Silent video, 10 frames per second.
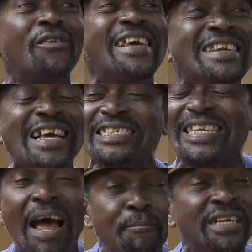the already
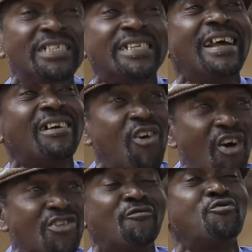established
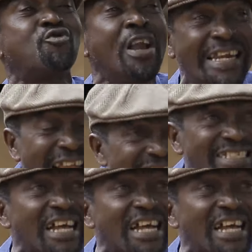record of less